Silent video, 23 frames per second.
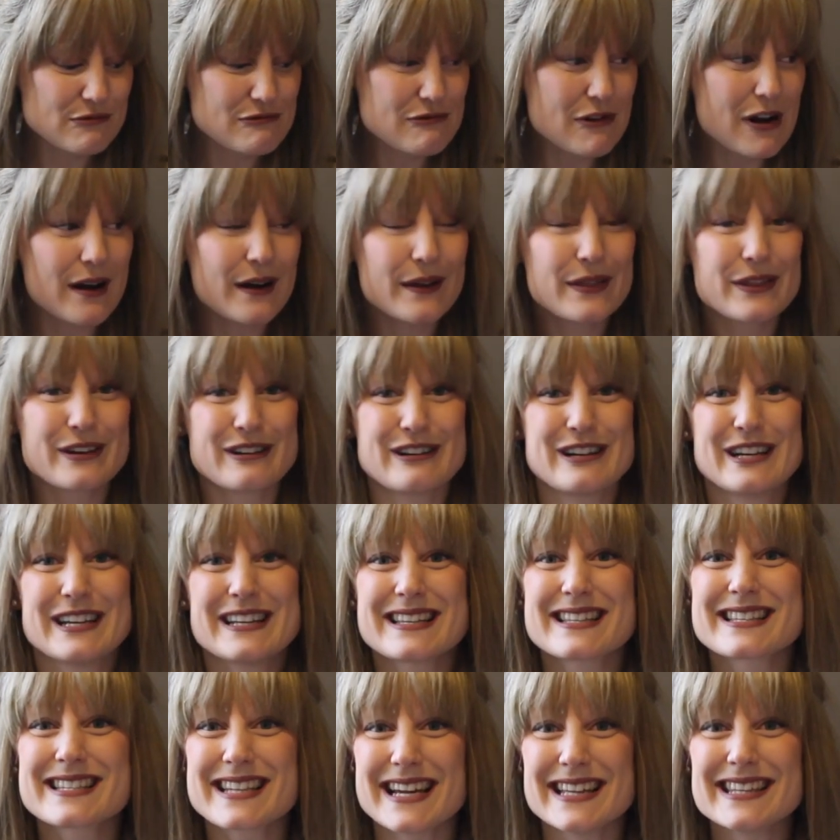rather
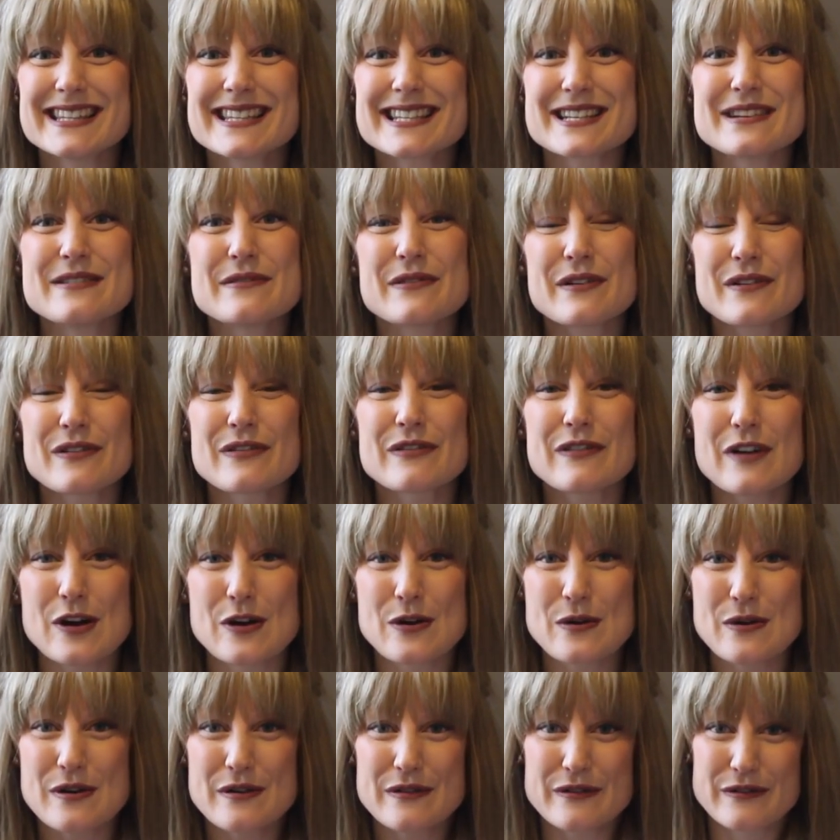extensive
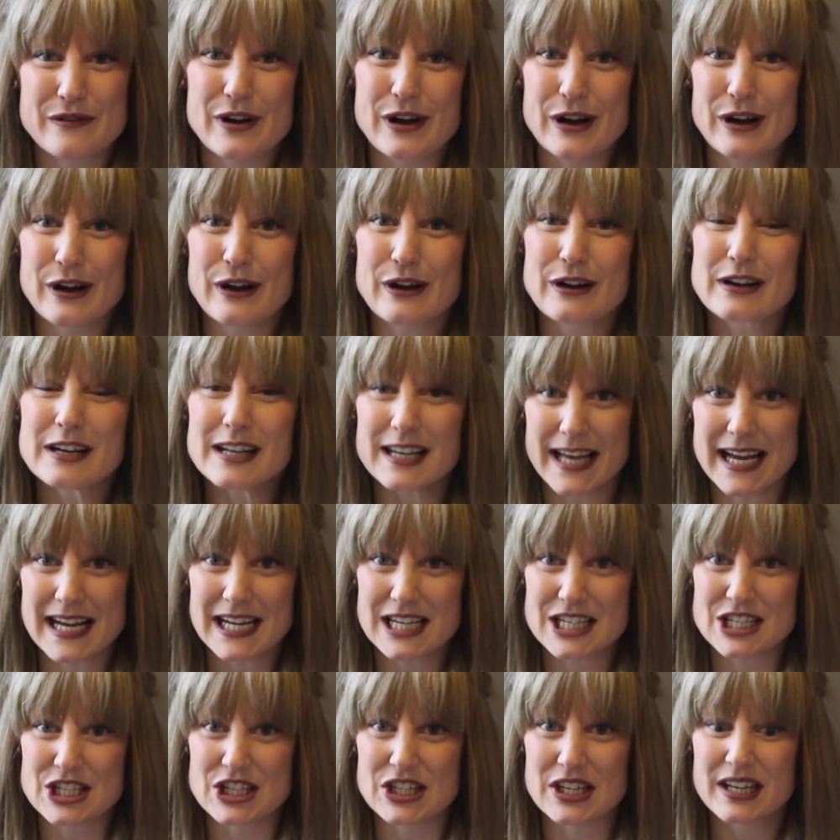faux fur
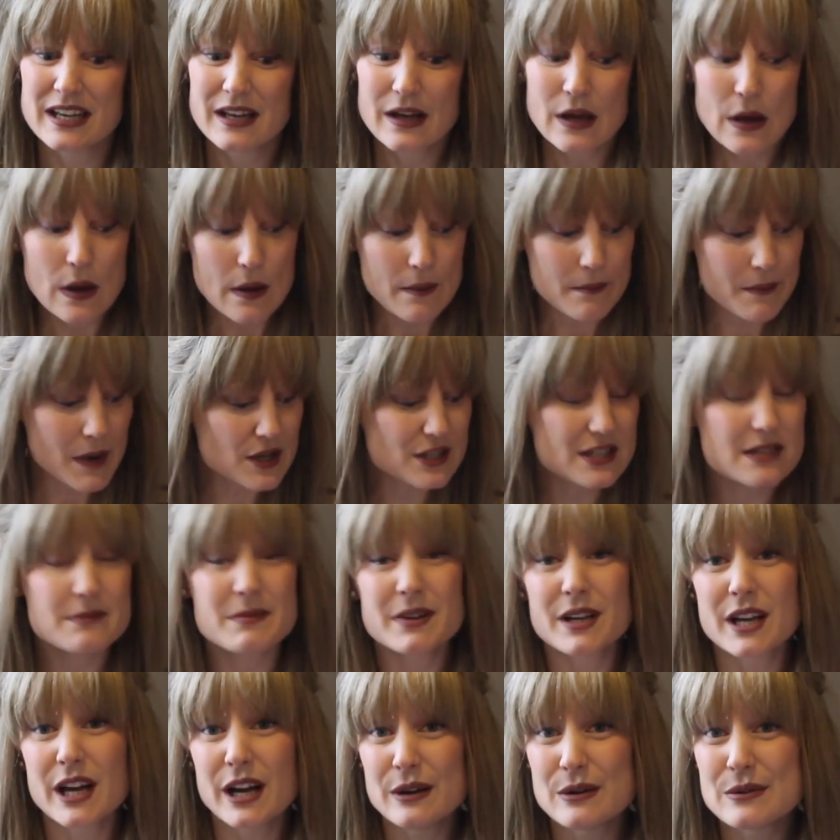collection. Most of
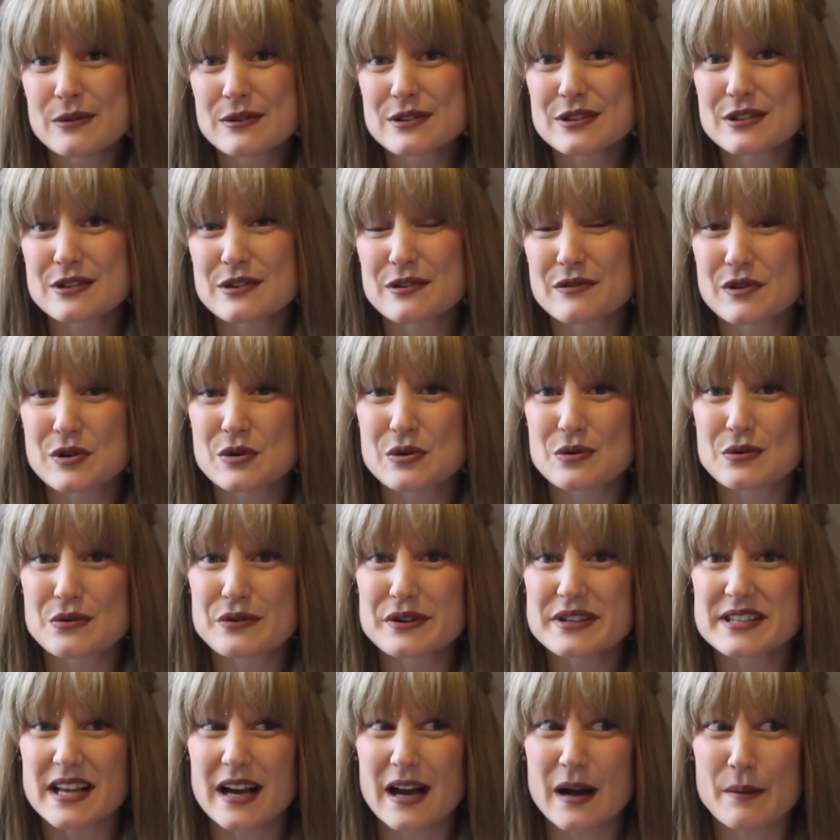them are coats, of
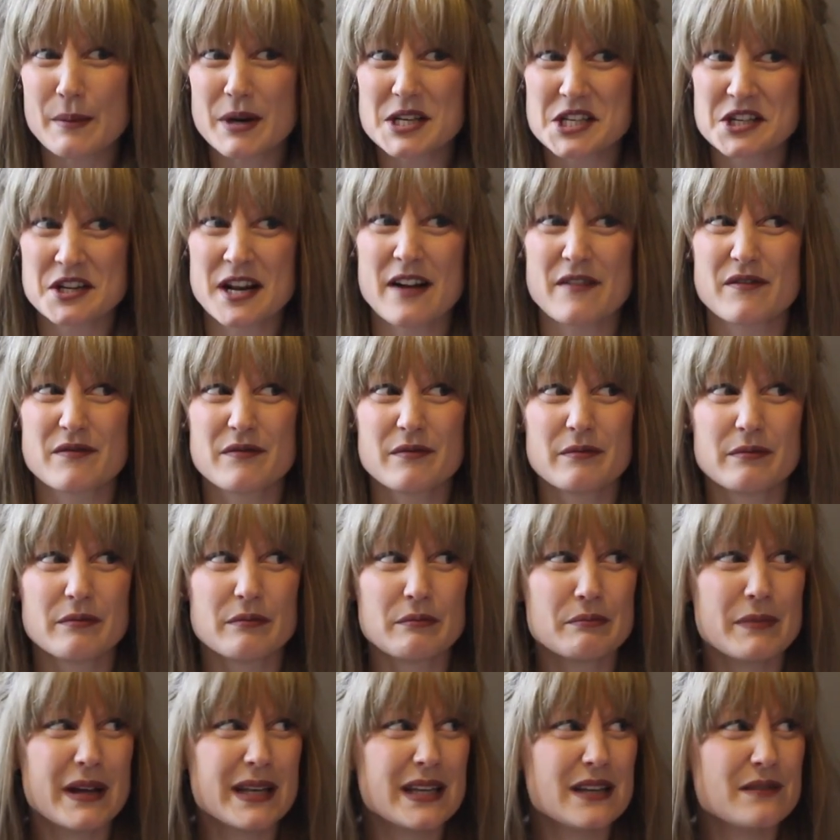course. I don't have
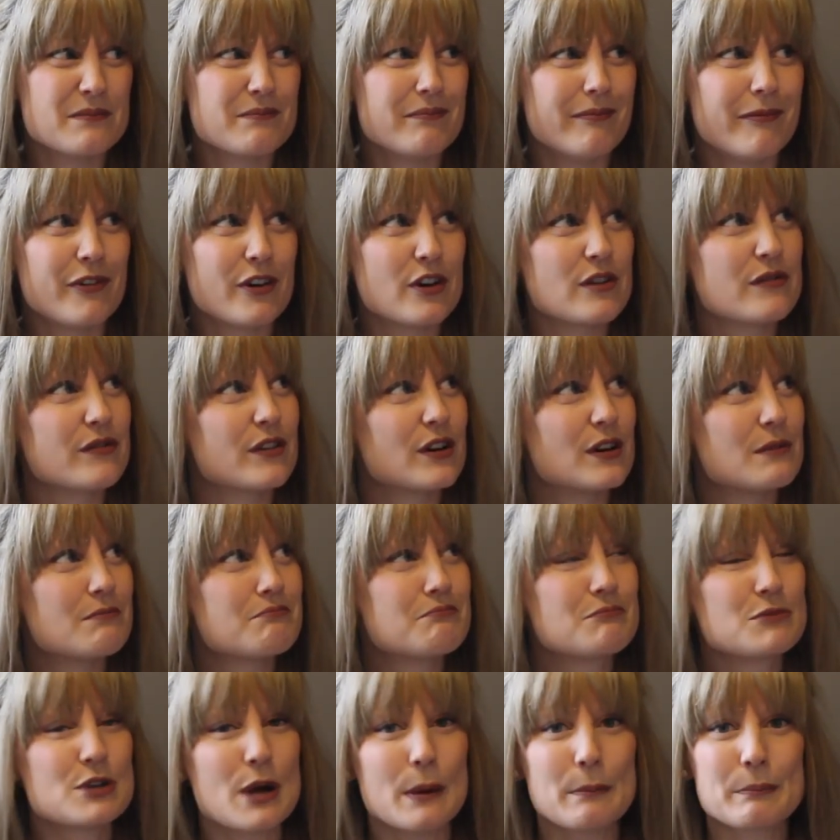many faux fur
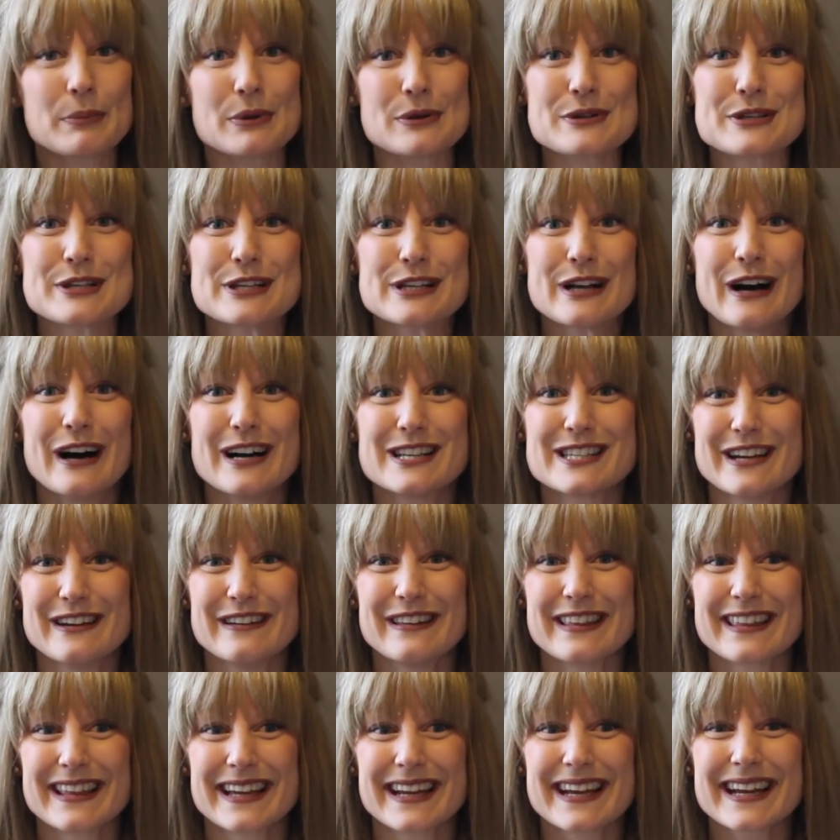jumpers, I
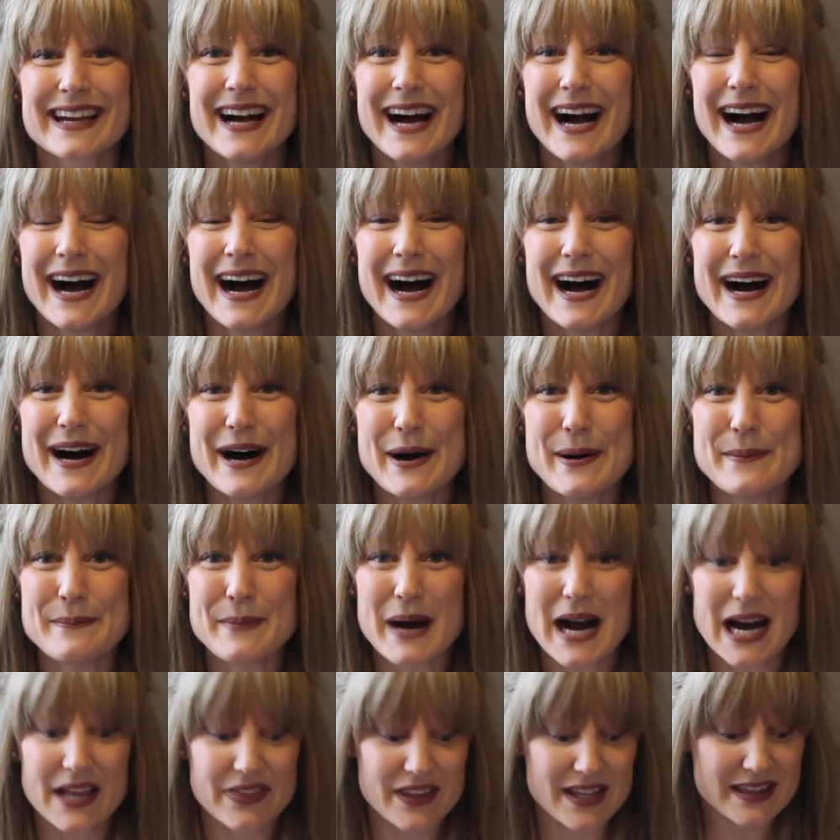don't think.
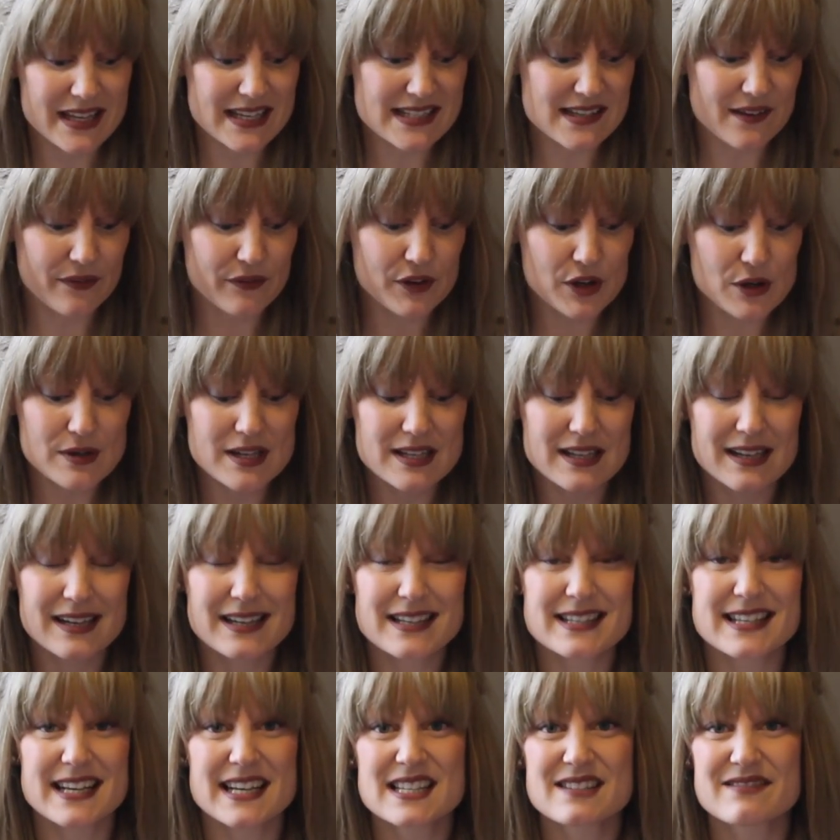And then there's a few little
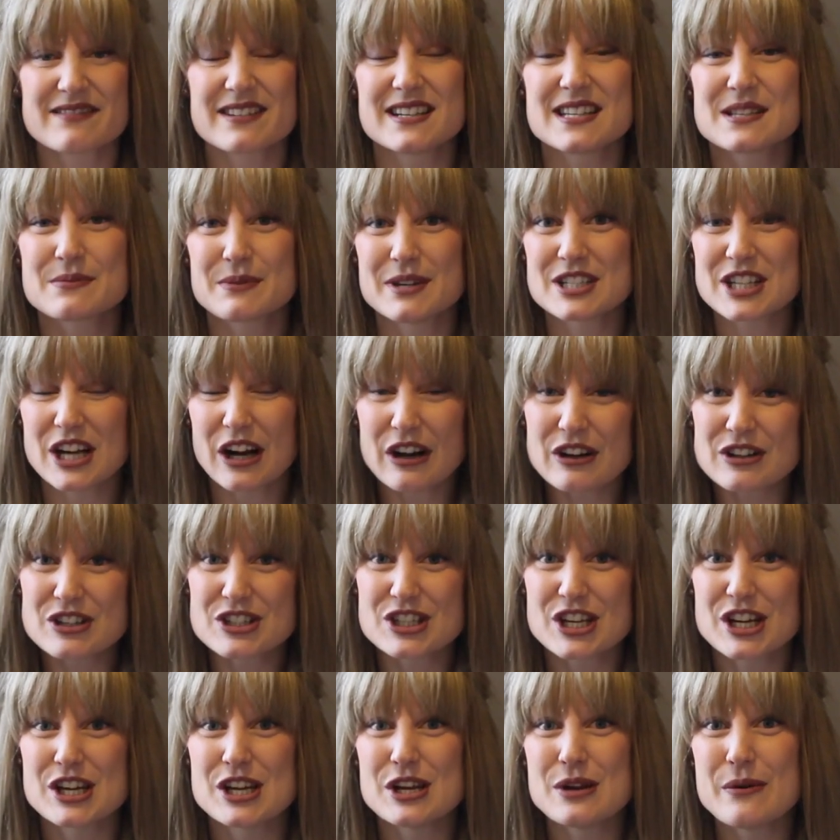accessories which I'll
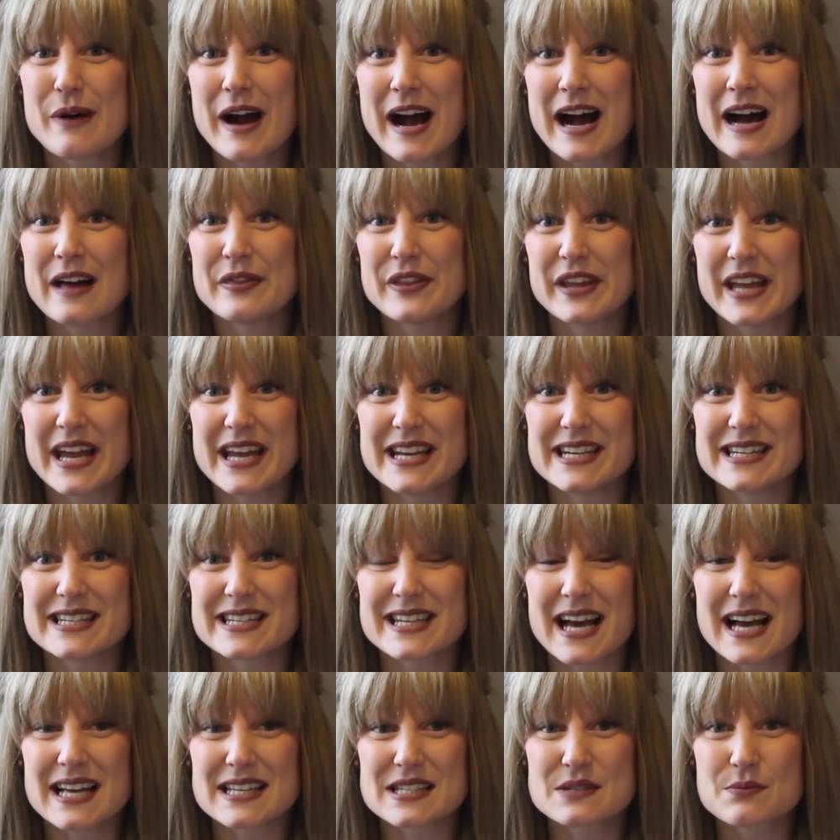show you at the
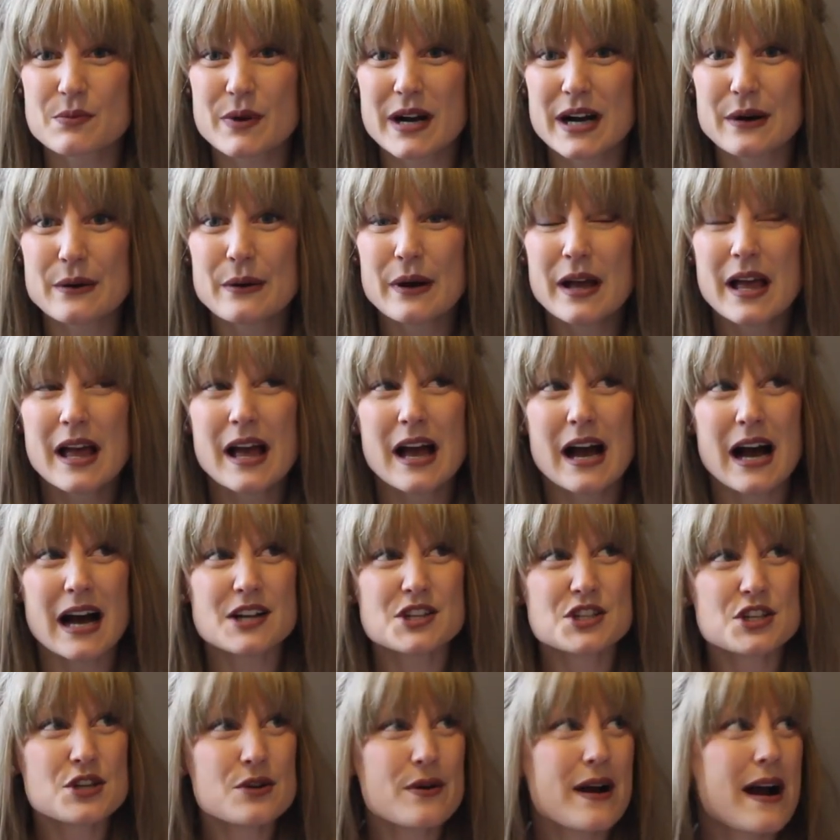end as well.
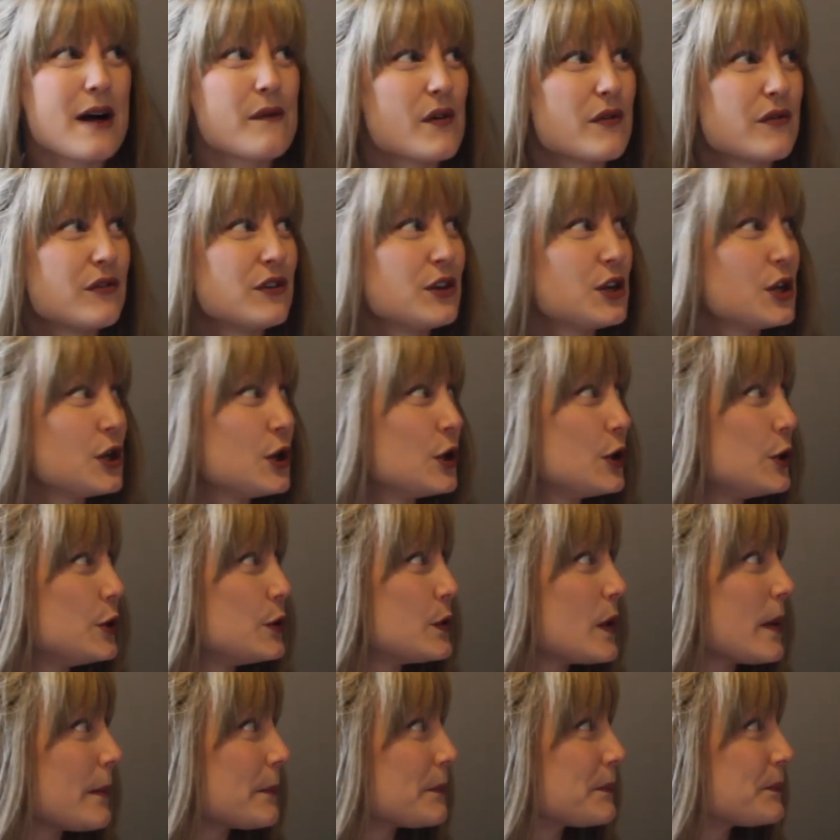I do have a
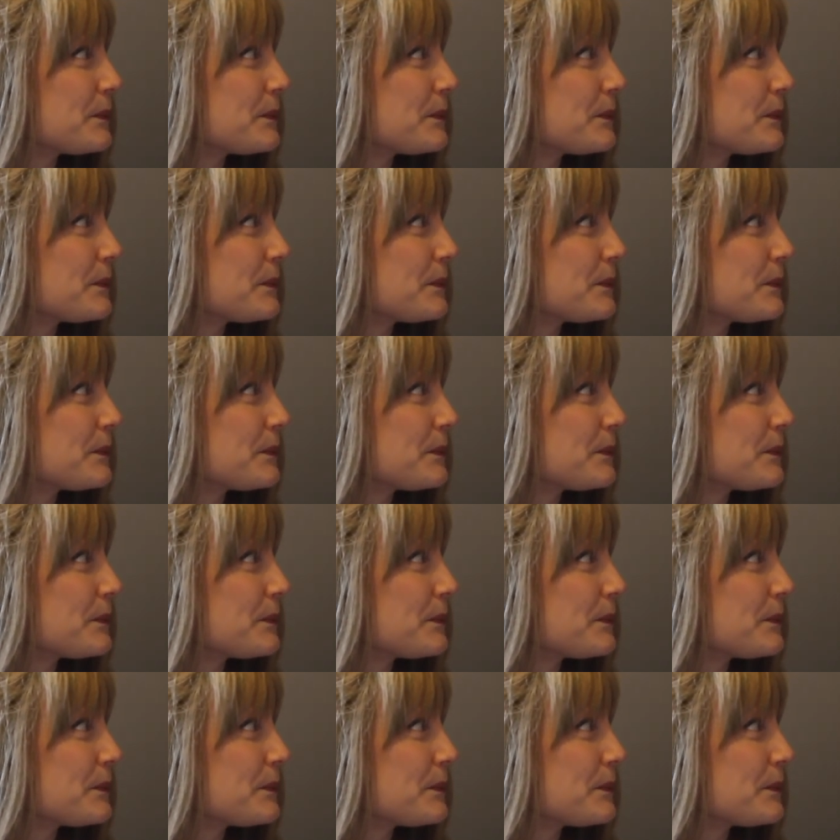few